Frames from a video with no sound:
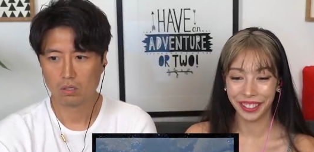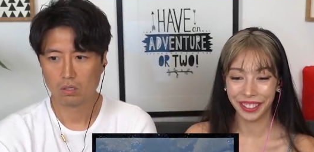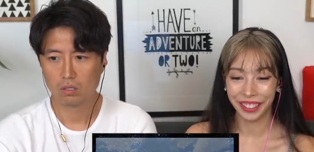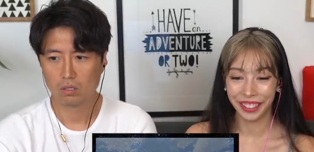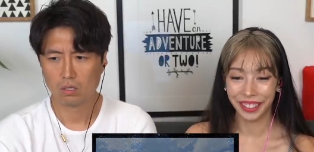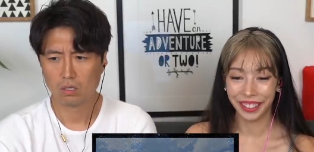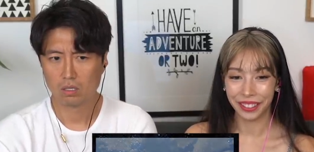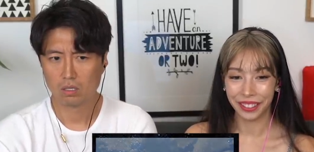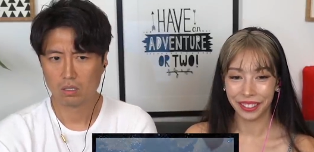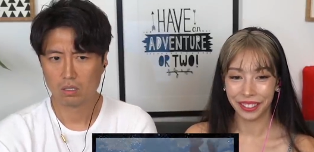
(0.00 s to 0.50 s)

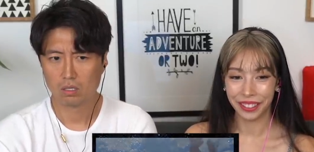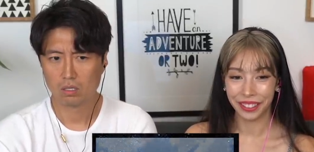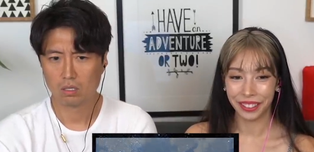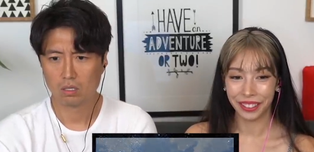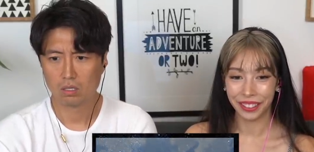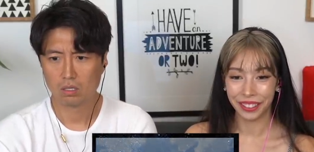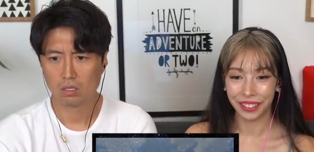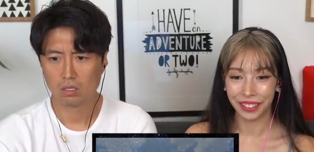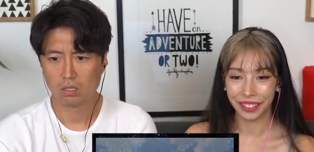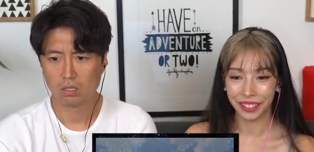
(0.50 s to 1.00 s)

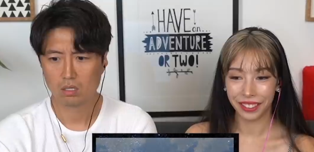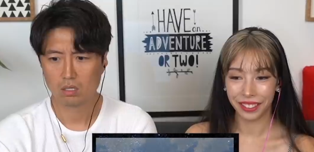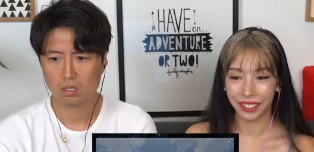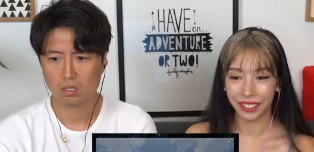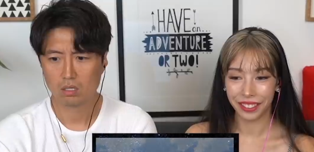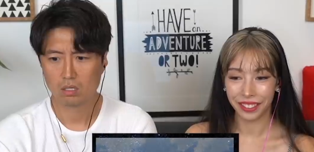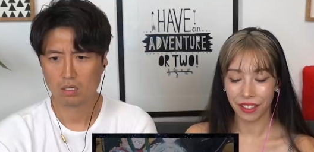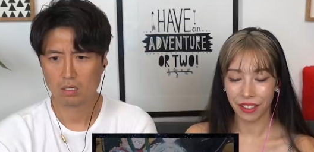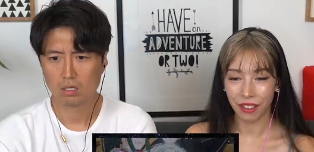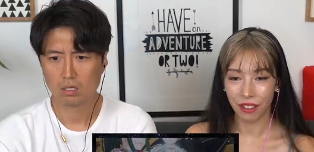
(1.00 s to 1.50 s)

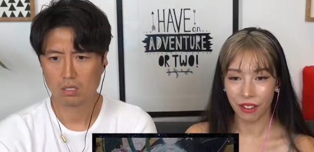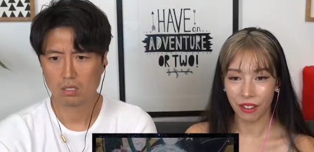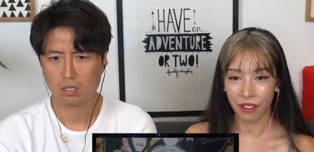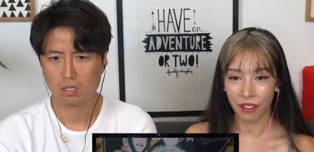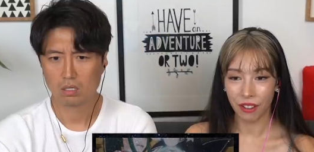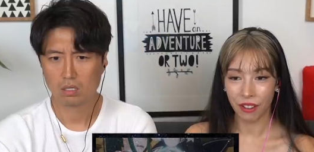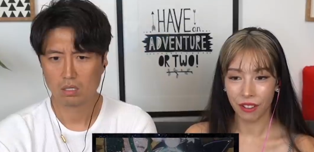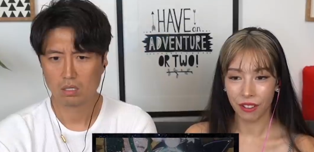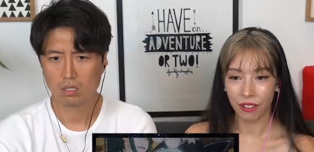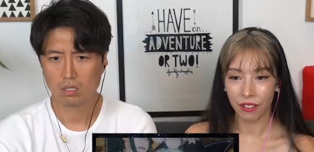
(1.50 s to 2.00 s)

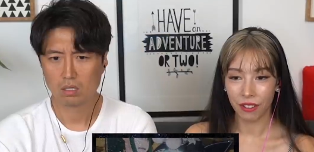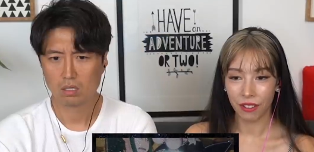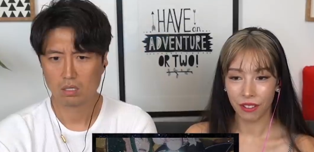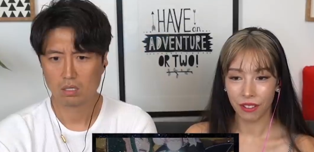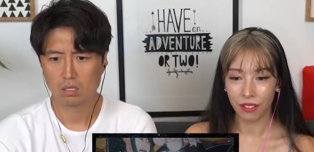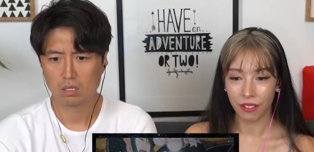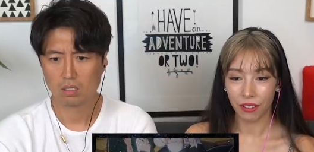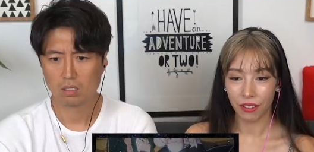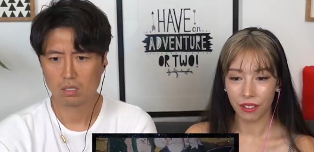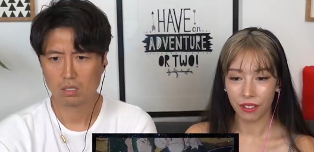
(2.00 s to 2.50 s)

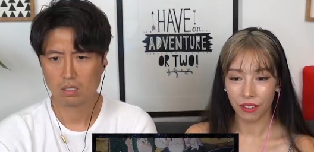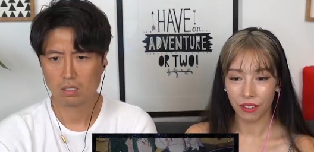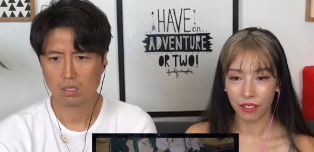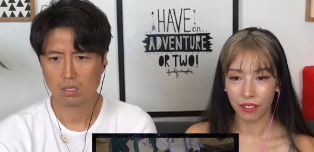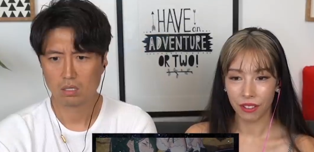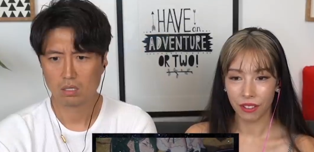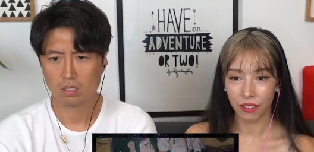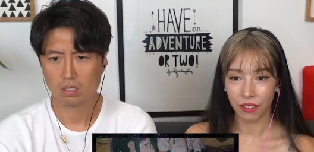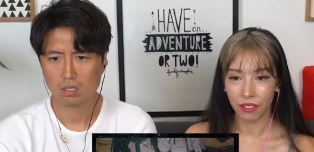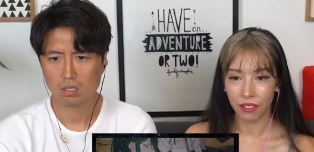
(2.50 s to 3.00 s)

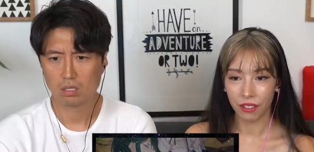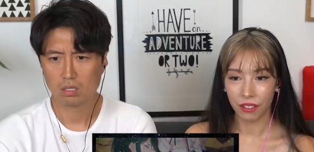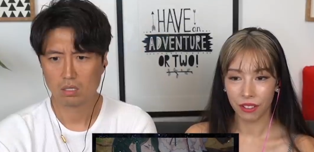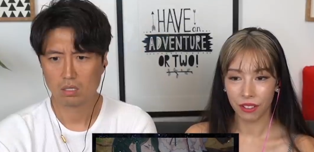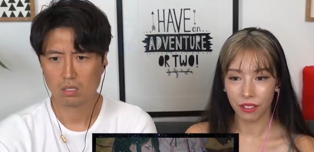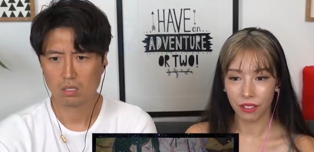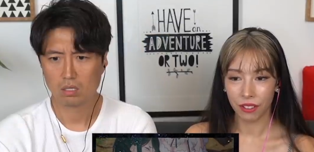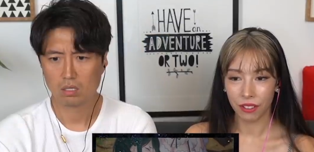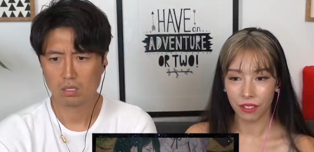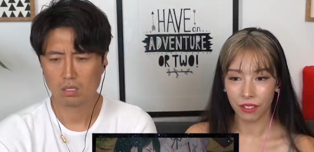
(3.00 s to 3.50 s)

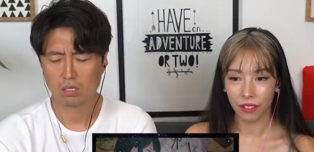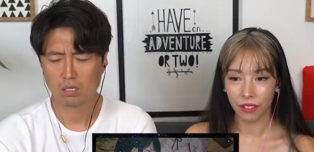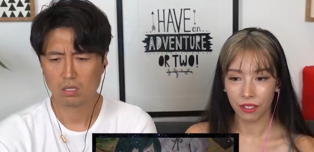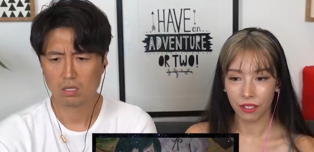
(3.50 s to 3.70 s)
(silence)